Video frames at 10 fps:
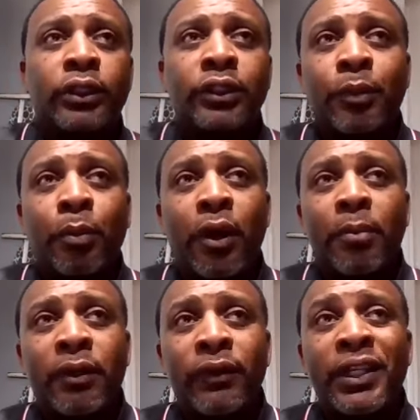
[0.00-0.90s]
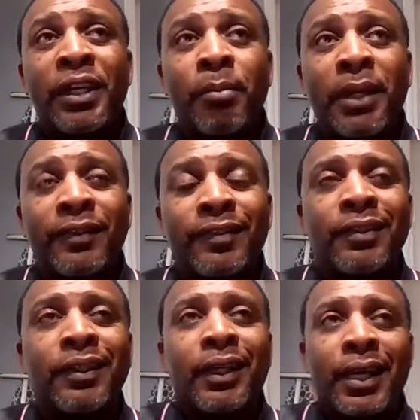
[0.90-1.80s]
Georgia Department of
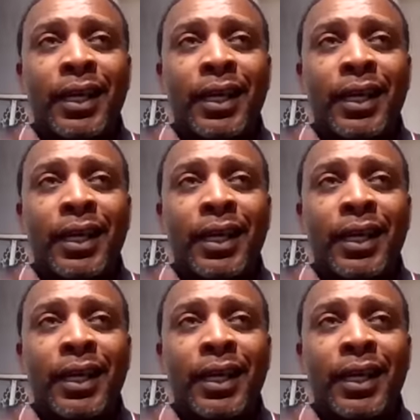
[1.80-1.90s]
EMS,